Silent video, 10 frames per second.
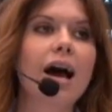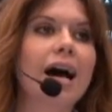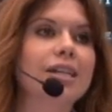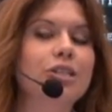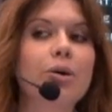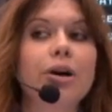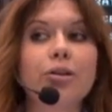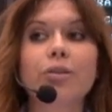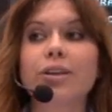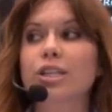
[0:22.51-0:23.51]
As you all
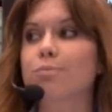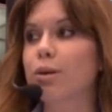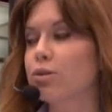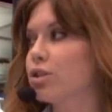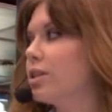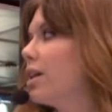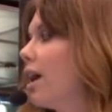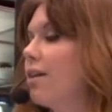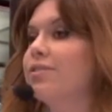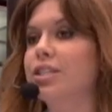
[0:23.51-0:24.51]
know, the explosion
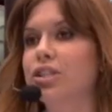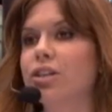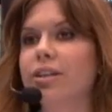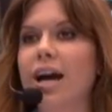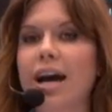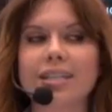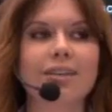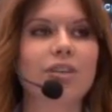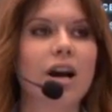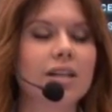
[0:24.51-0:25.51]
of digital and
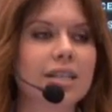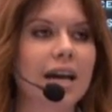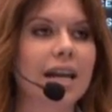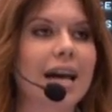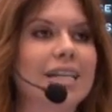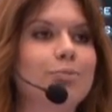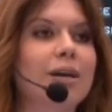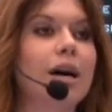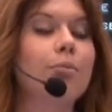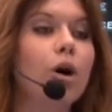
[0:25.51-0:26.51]
high-def content has
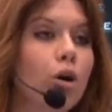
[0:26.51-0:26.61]
become